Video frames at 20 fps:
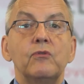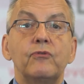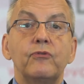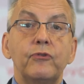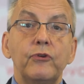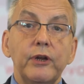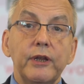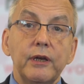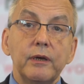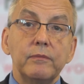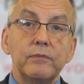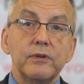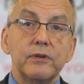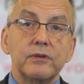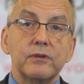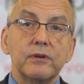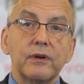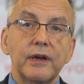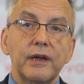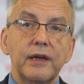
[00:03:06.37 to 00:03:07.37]
Freedom to
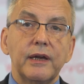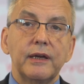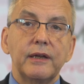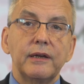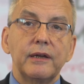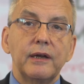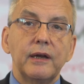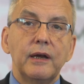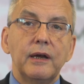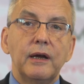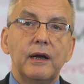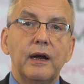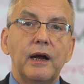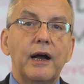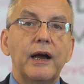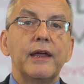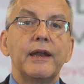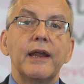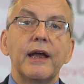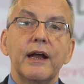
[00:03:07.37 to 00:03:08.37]
trade,
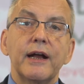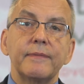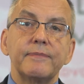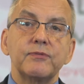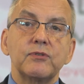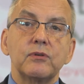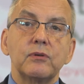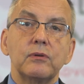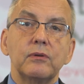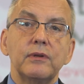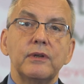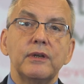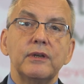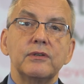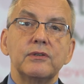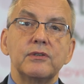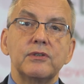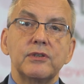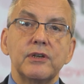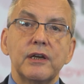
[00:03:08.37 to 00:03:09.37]
an absolutely
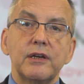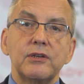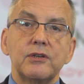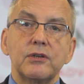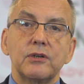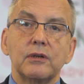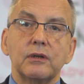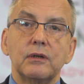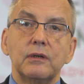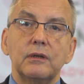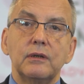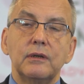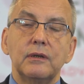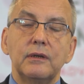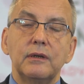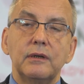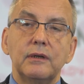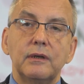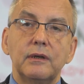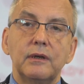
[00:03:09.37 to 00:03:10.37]
essential
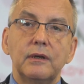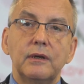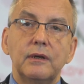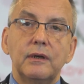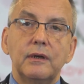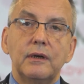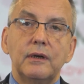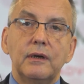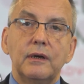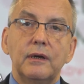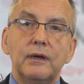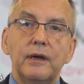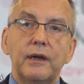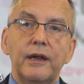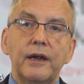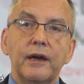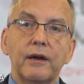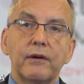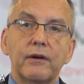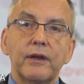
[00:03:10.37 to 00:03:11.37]

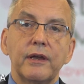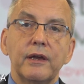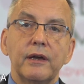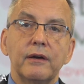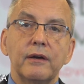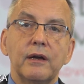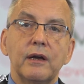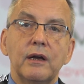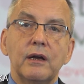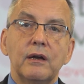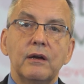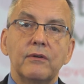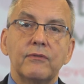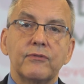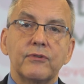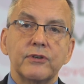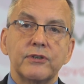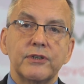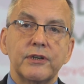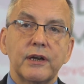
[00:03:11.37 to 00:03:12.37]
area
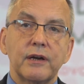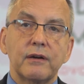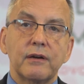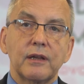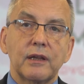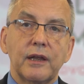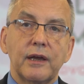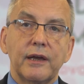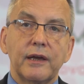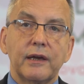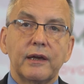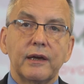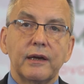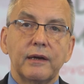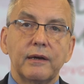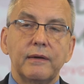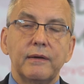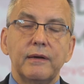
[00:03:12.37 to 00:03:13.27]
for Sri Lanka.